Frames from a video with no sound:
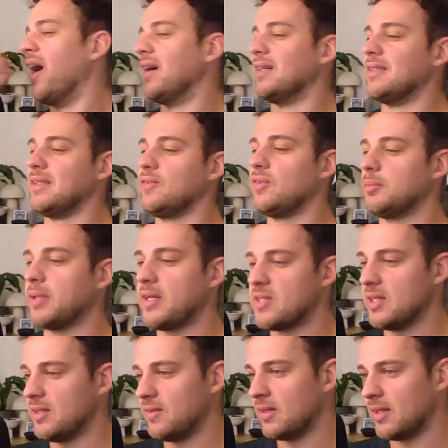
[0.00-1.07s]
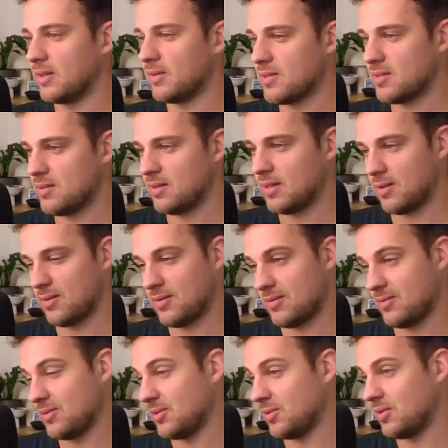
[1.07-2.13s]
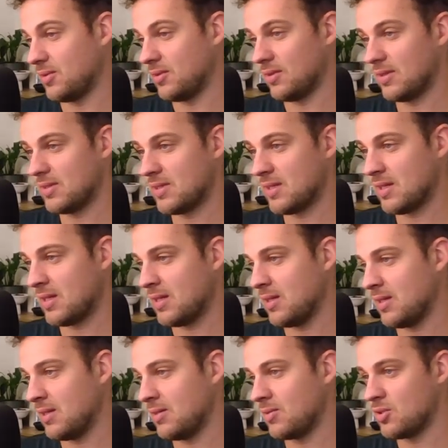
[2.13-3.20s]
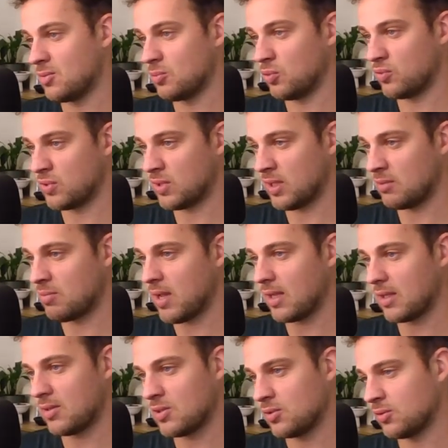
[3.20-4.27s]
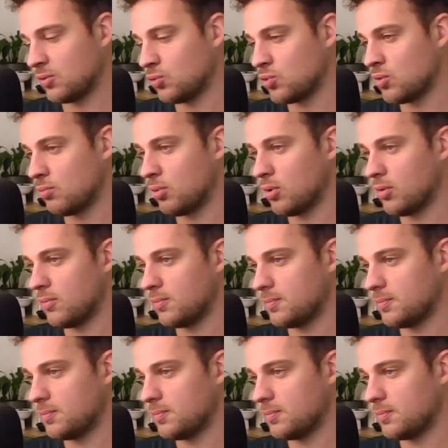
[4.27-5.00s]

If he plays anything else, you know, let's say he just moves the knight back, he's gonna lose the pawn.